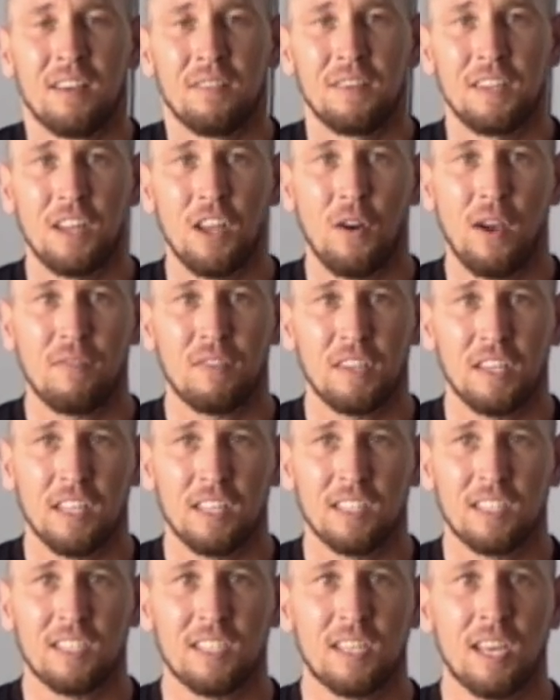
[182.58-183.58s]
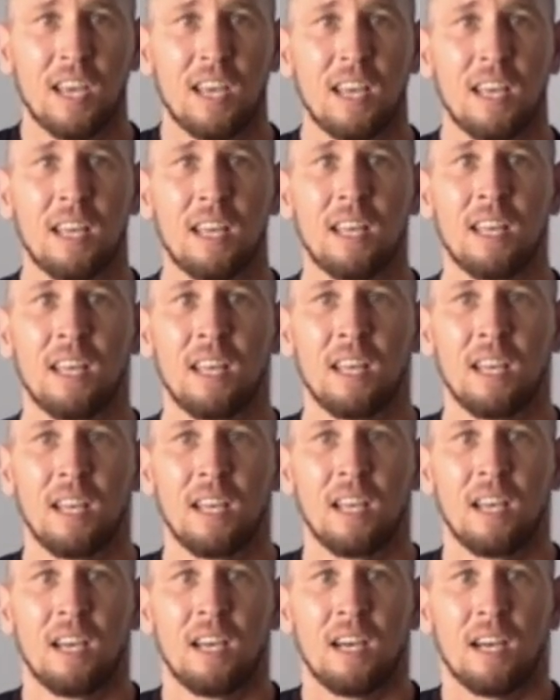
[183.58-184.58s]
video evidence
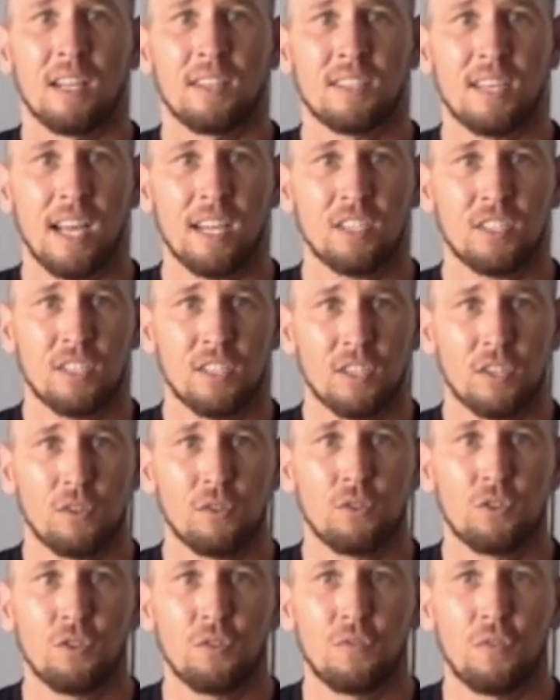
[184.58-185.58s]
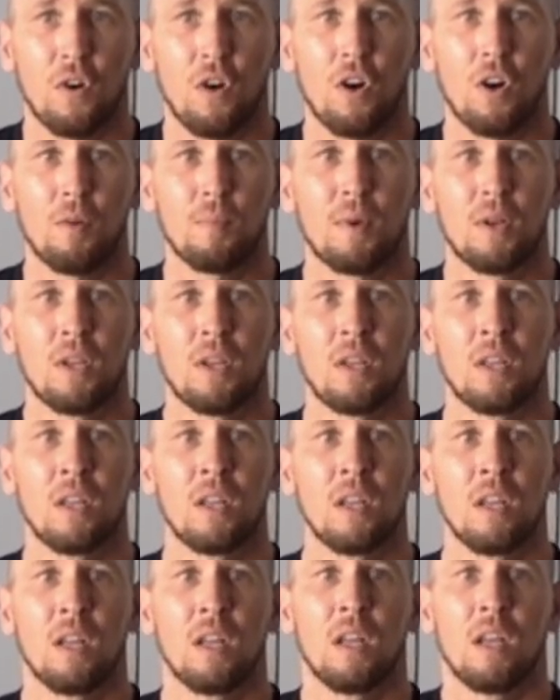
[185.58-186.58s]
attached to the Google form
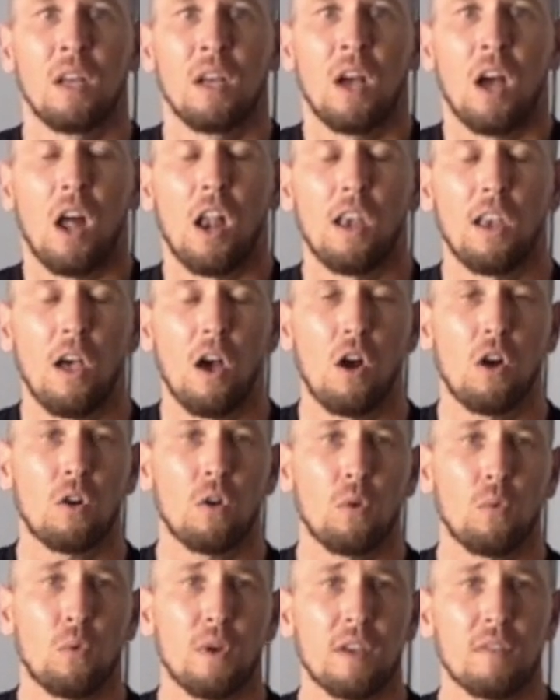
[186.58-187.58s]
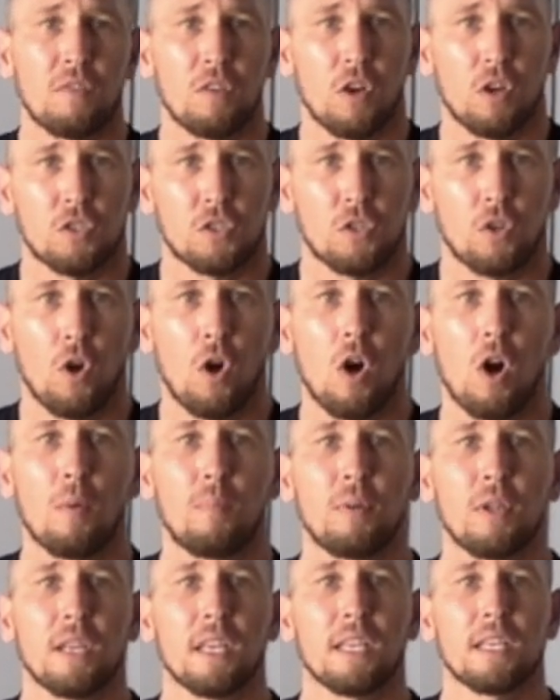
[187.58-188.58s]
along with your
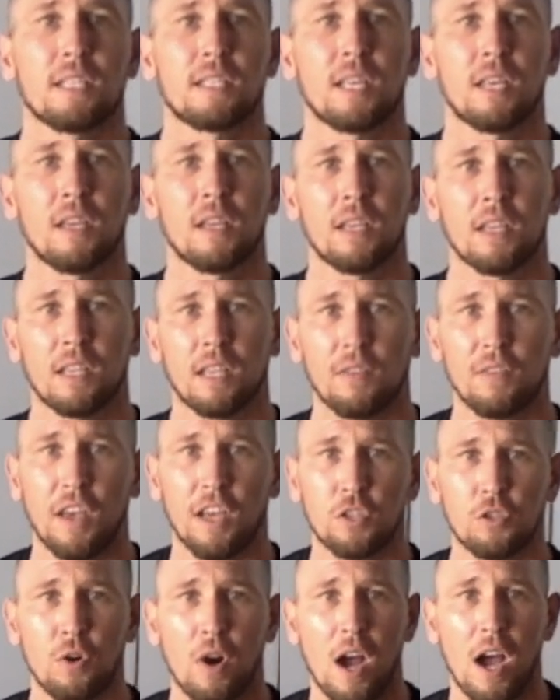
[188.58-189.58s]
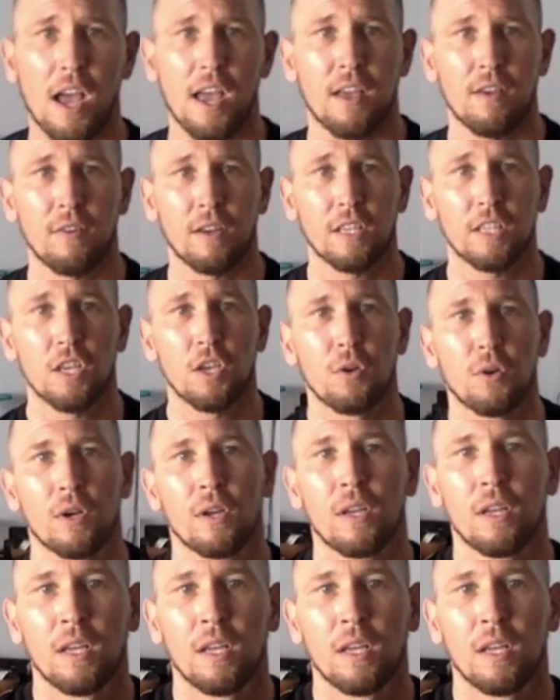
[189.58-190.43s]
score, please. Give it a try. Thank you.